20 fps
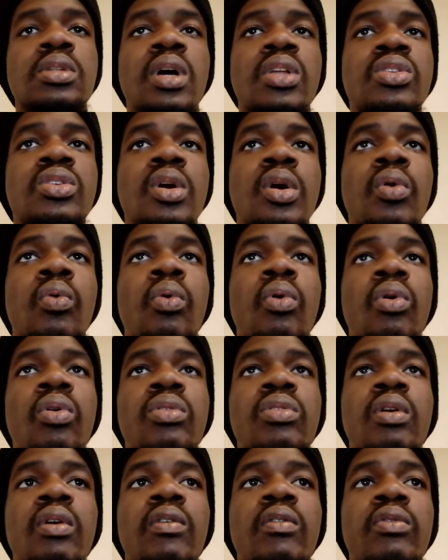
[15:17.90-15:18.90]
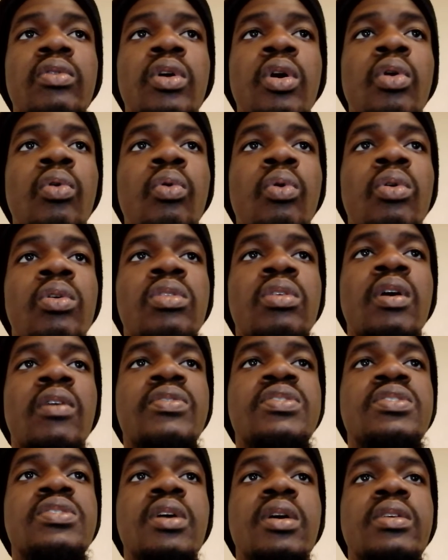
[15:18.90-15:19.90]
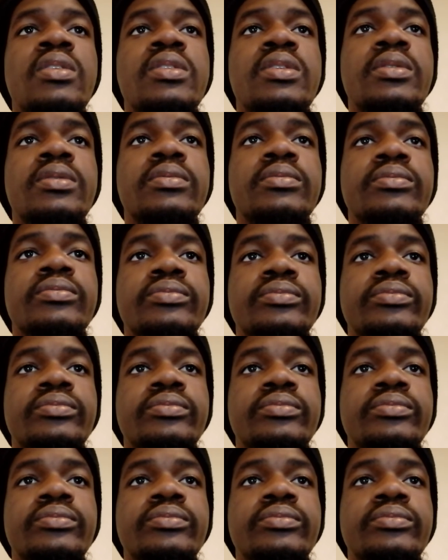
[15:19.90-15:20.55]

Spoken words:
that you're worthy of starting.